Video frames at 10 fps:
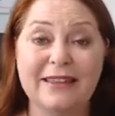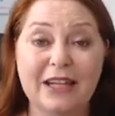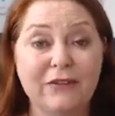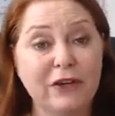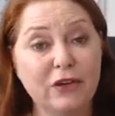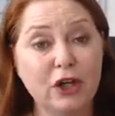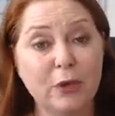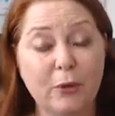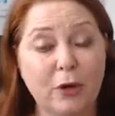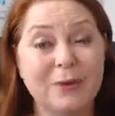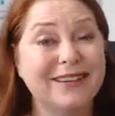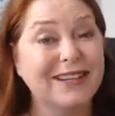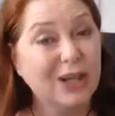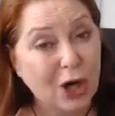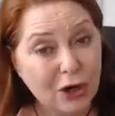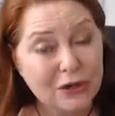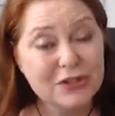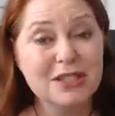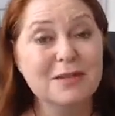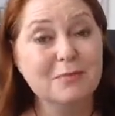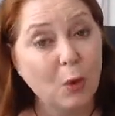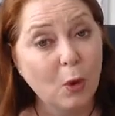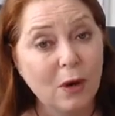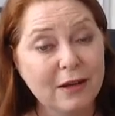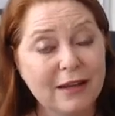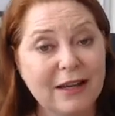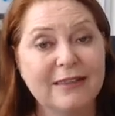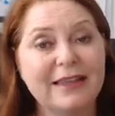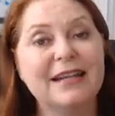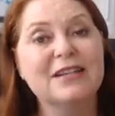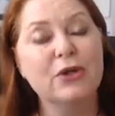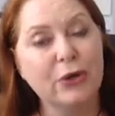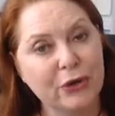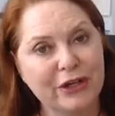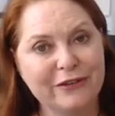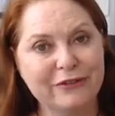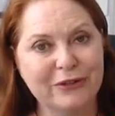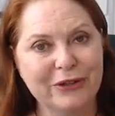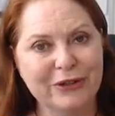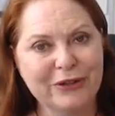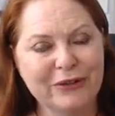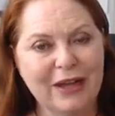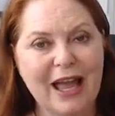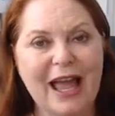that if you've got a property that costs more than it's earning for you,